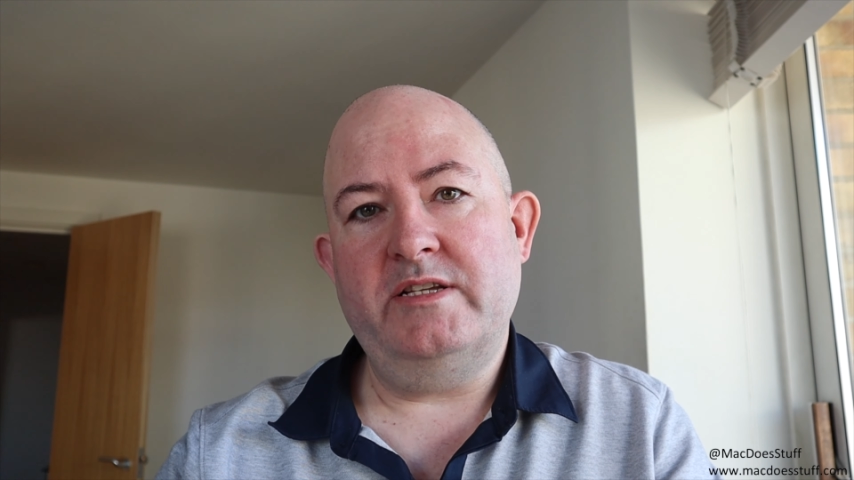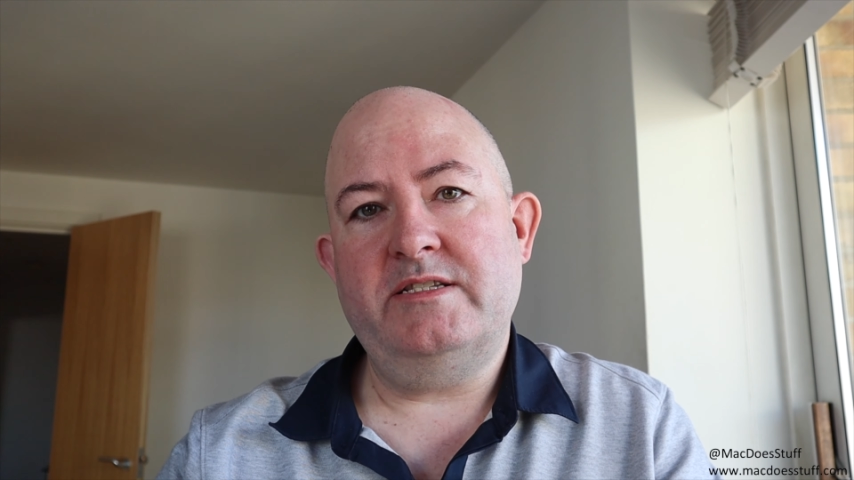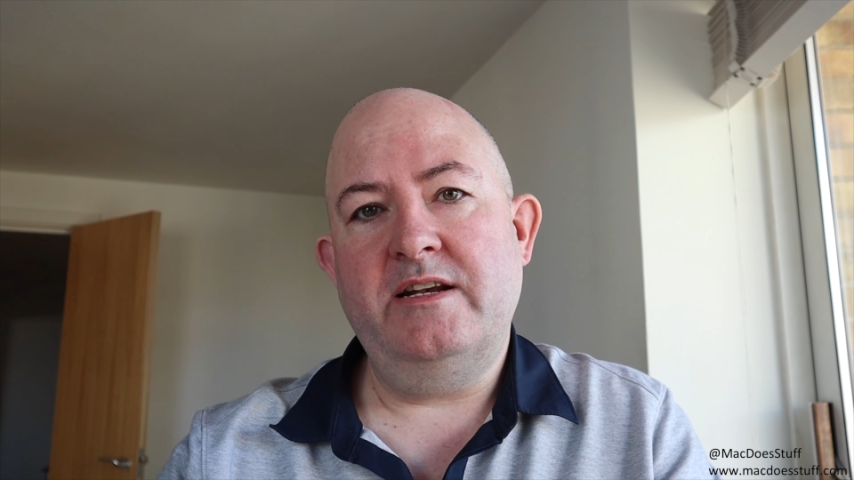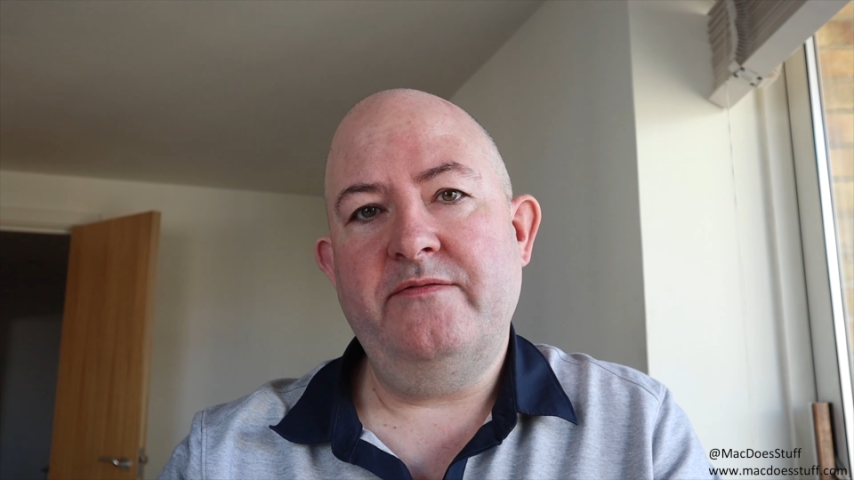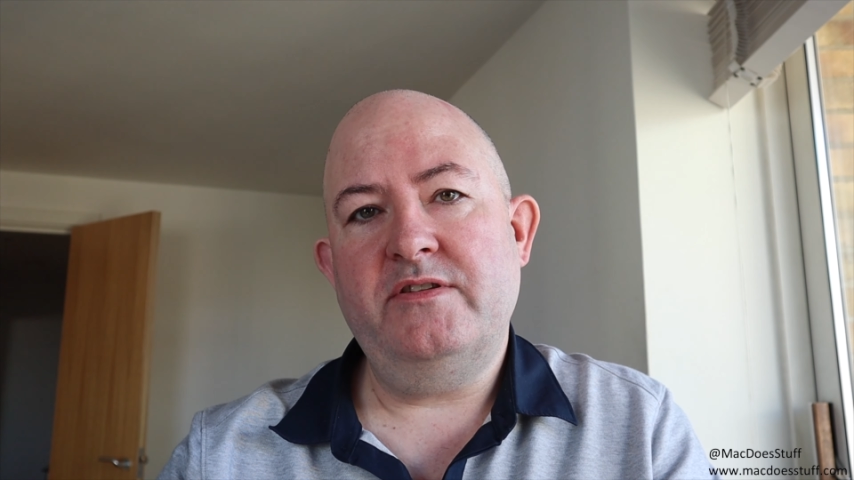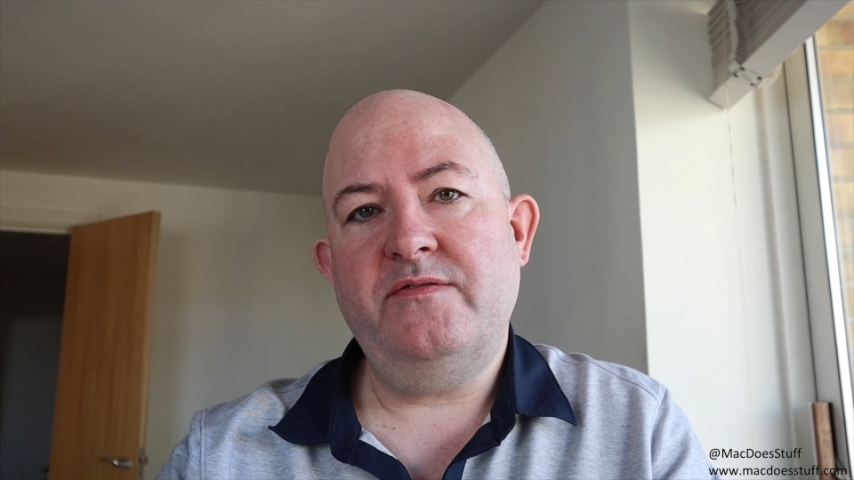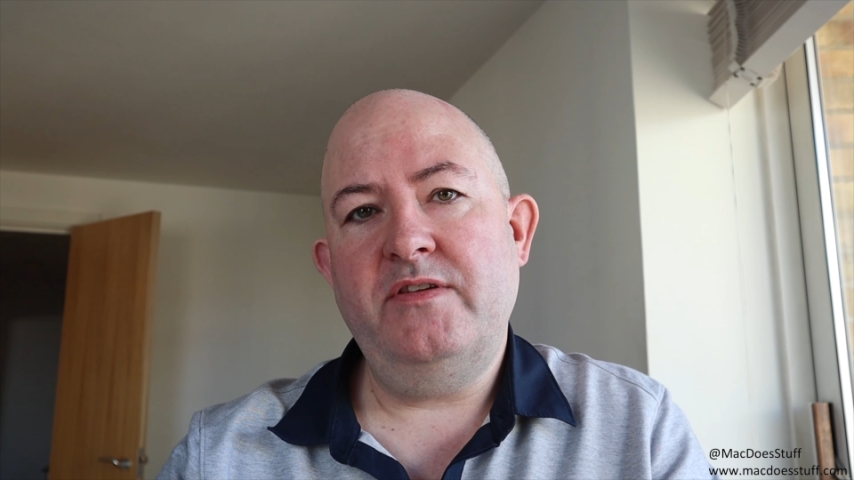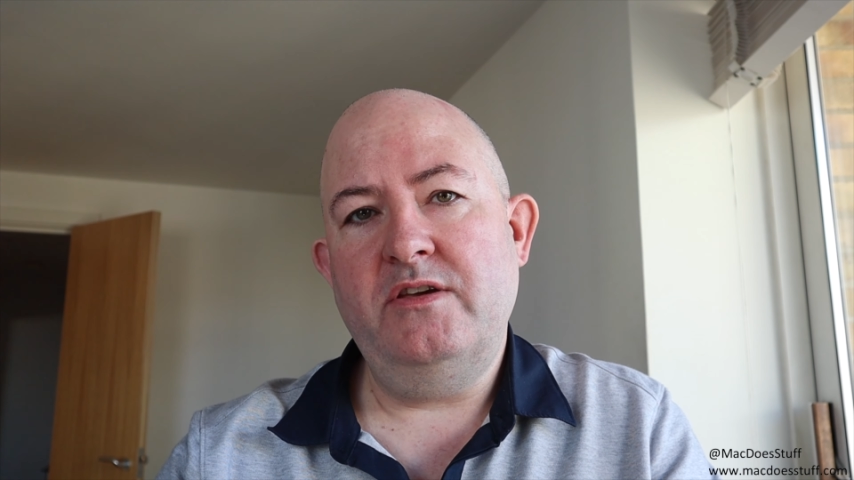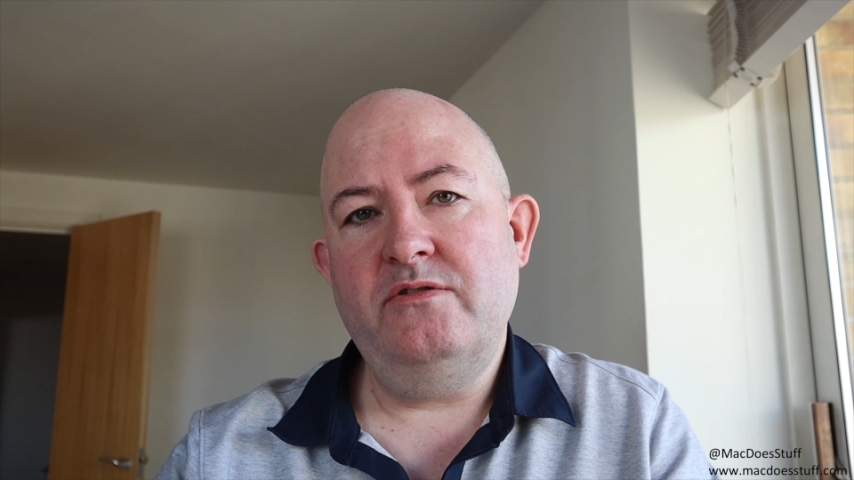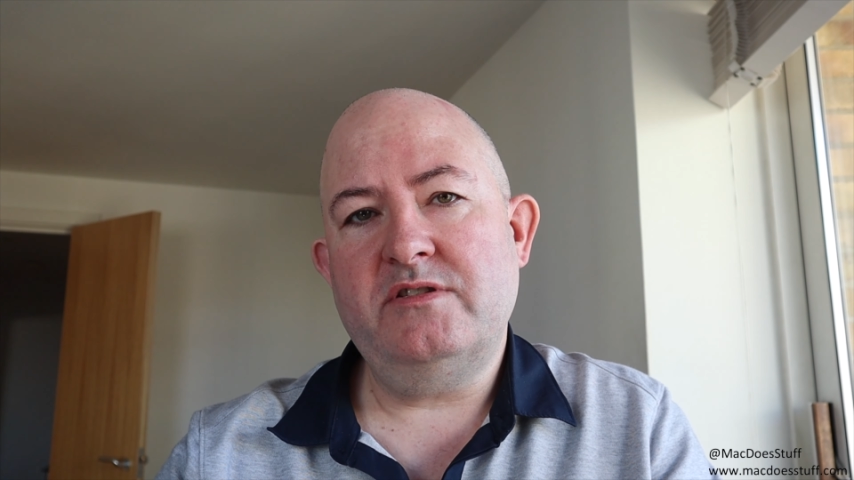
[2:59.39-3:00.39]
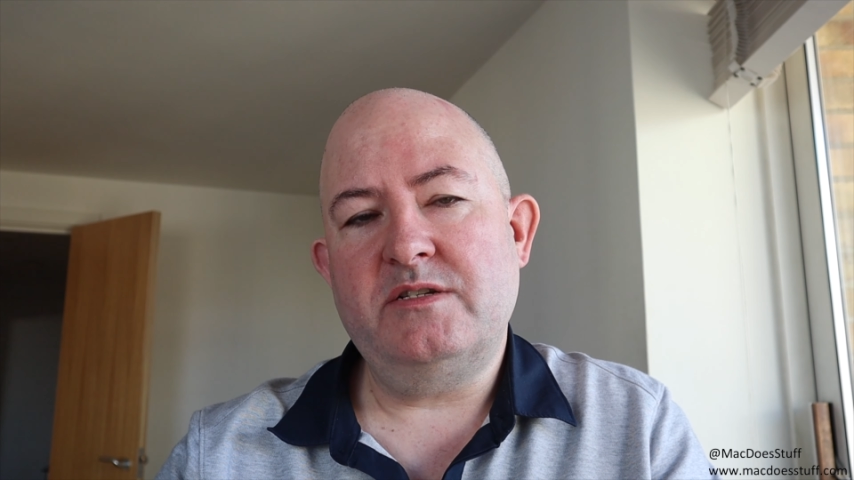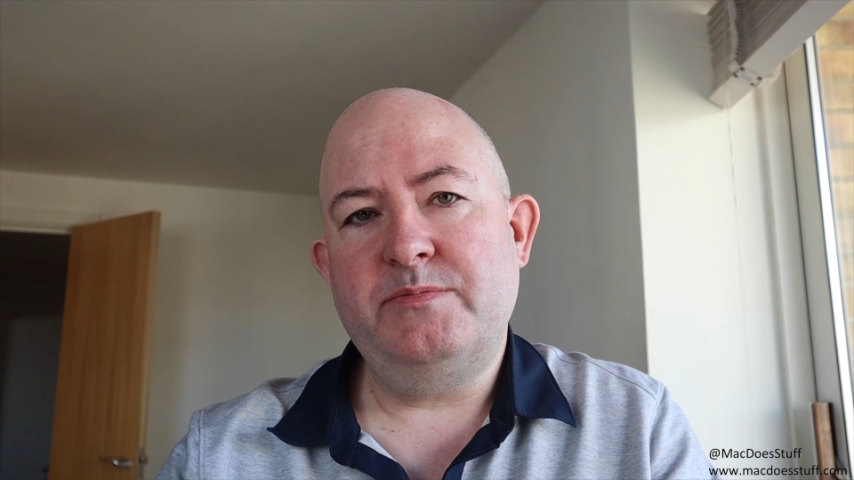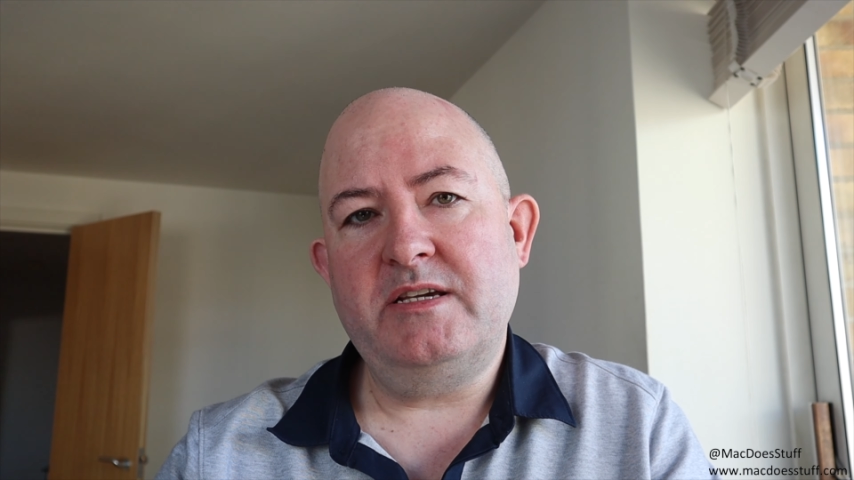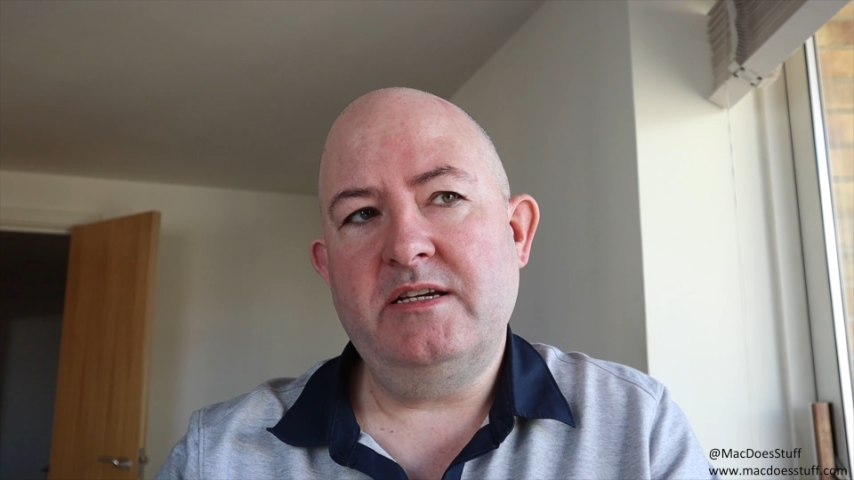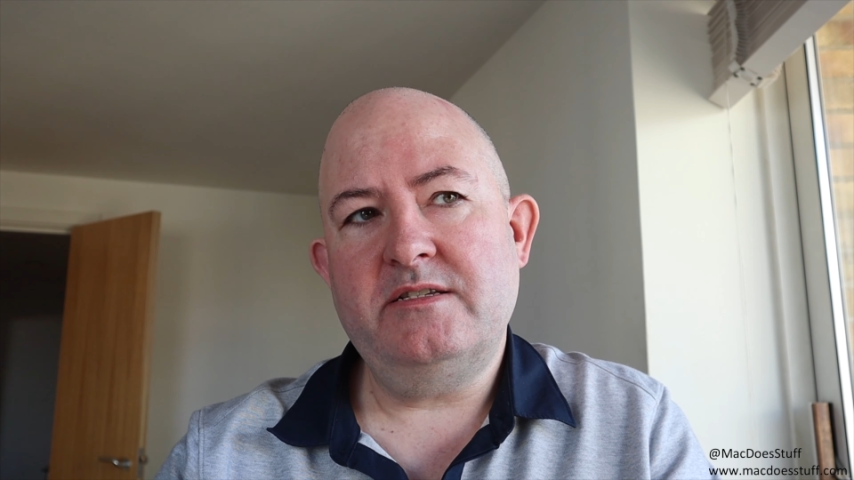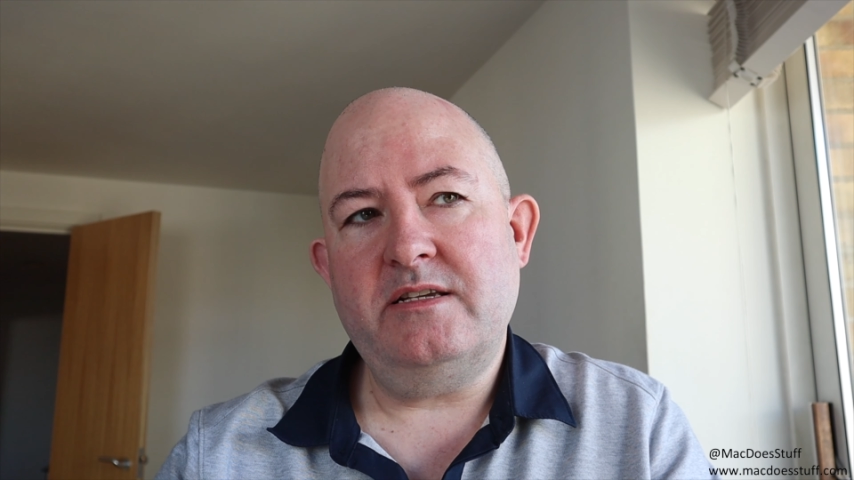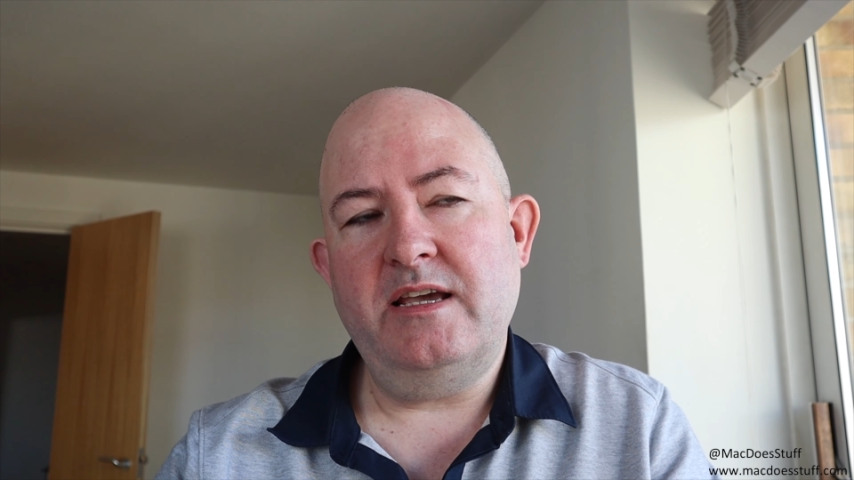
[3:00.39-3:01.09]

it delivers for users because